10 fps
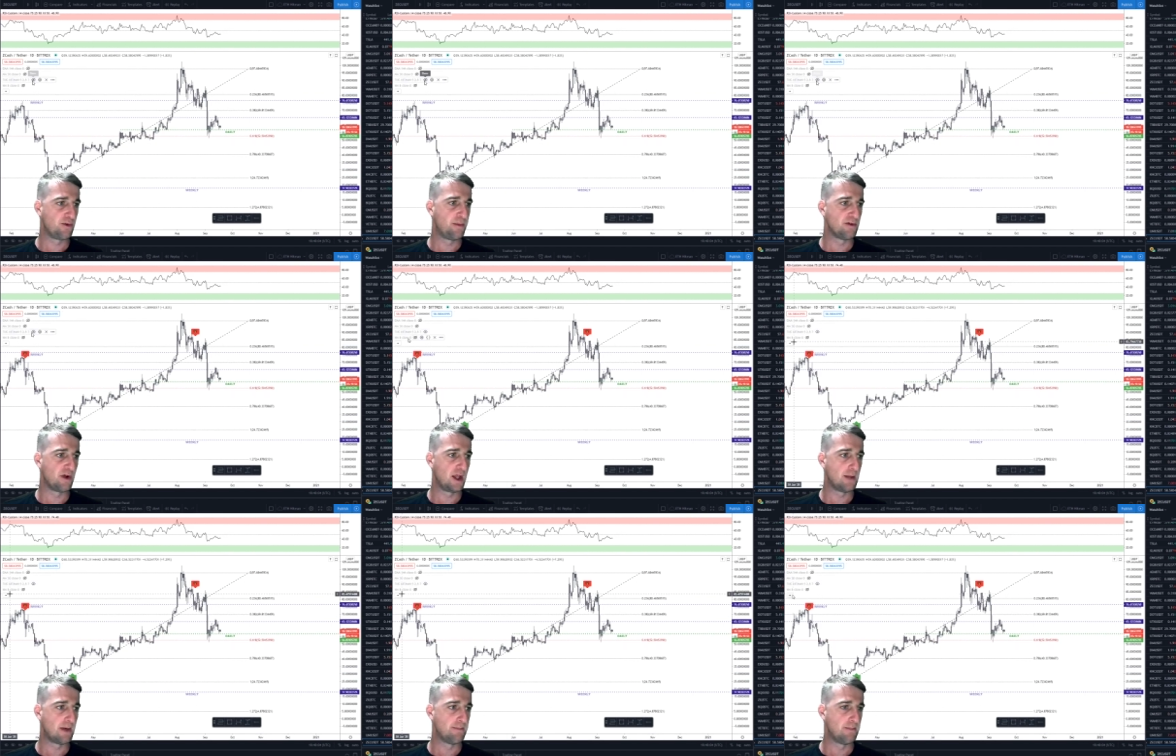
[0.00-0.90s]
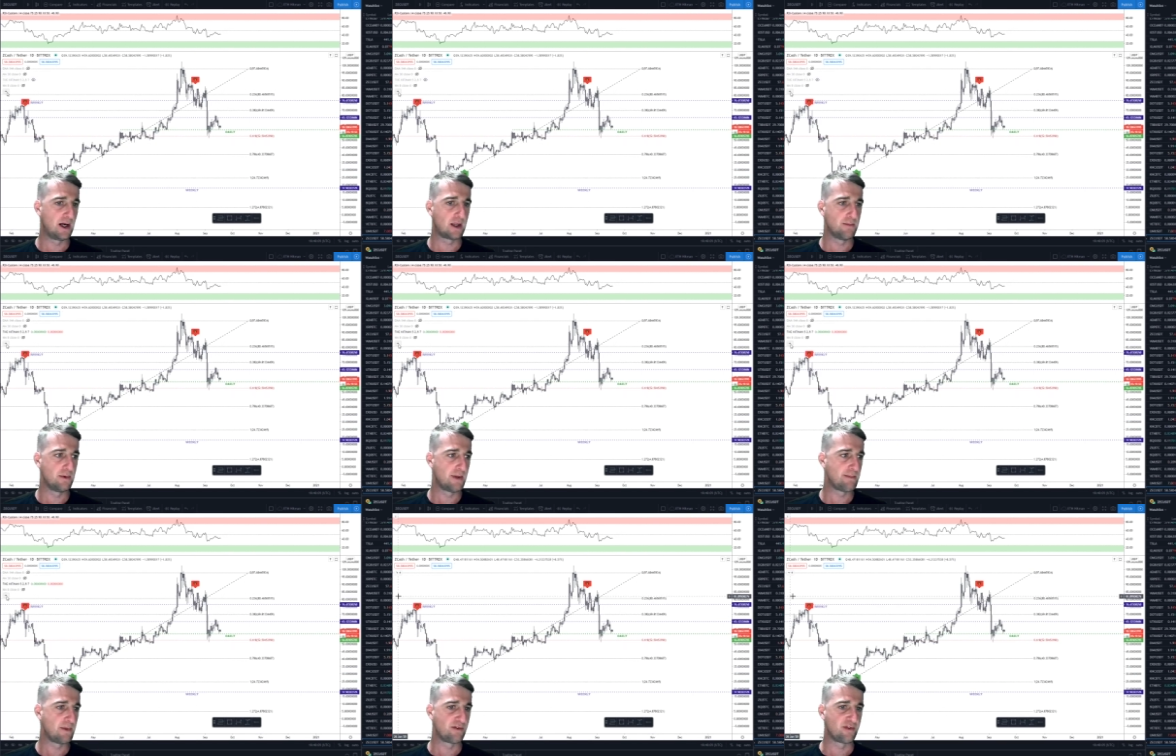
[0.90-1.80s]
If we put the Hitman market
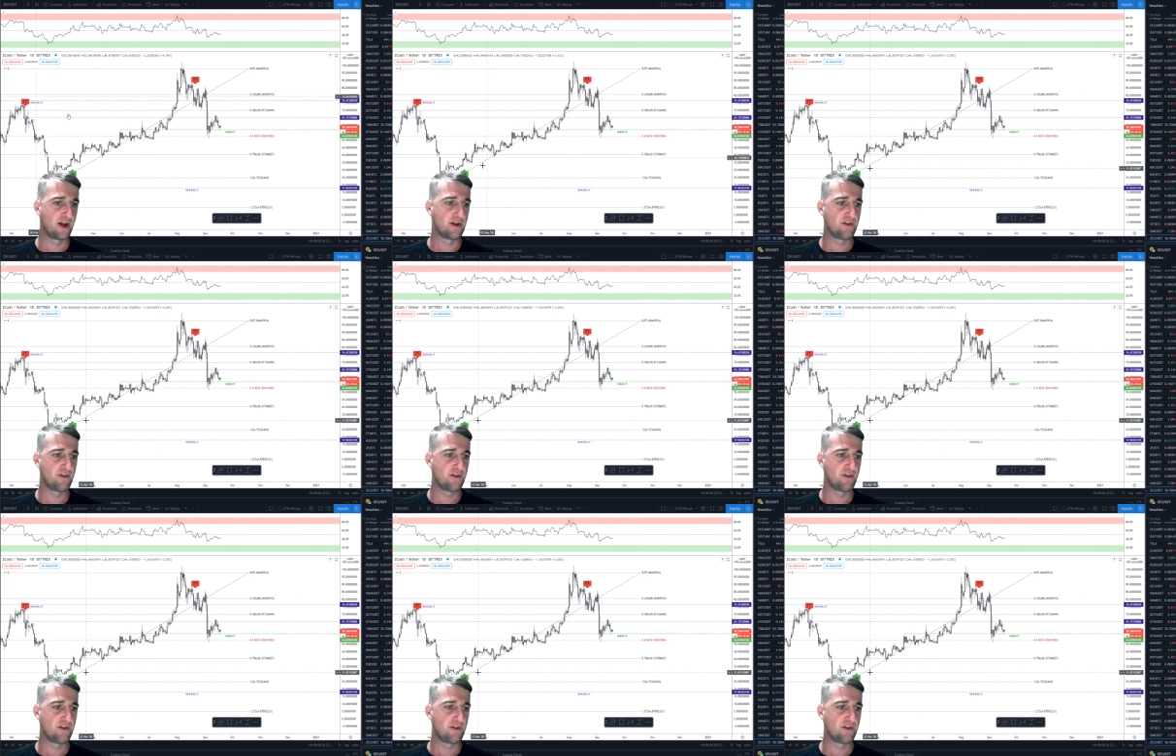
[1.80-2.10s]
momentum finder,